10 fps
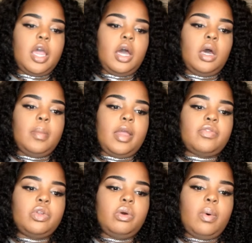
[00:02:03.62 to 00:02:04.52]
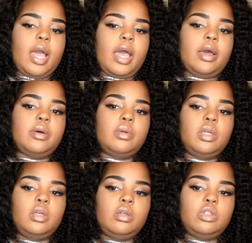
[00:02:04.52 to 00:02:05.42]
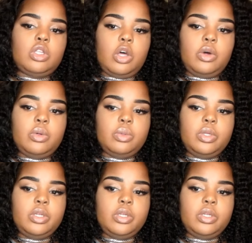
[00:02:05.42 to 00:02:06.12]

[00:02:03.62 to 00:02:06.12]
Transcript: After a while, so